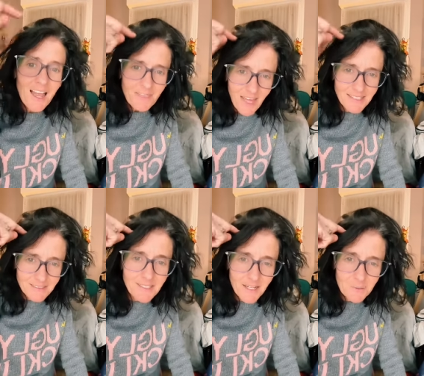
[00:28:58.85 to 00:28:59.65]
that
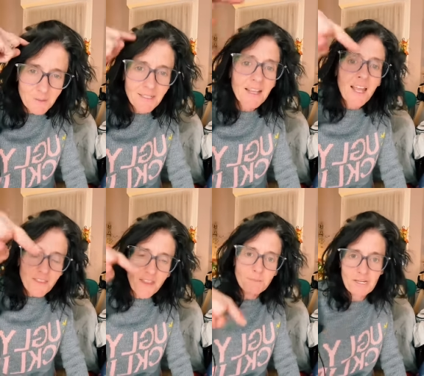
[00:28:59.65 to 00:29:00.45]
entitlement
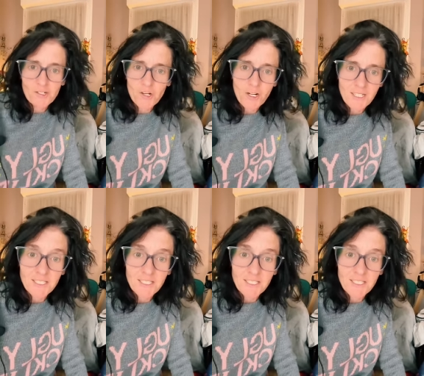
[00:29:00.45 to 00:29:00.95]
that patriarchy